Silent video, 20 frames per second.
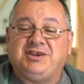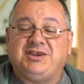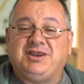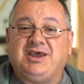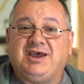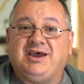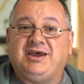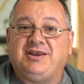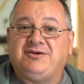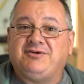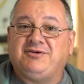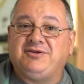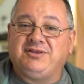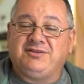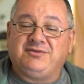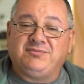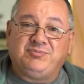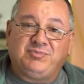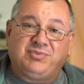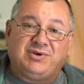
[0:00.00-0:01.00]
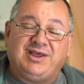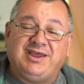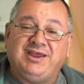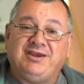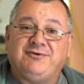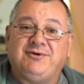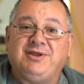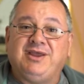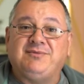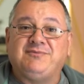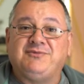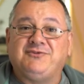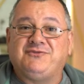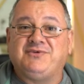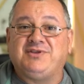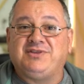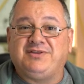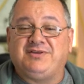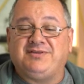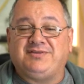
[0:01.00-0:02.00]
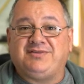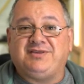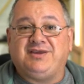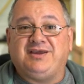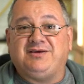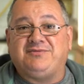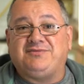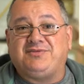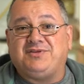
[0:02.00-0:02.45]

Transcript: data and play around with it yourself.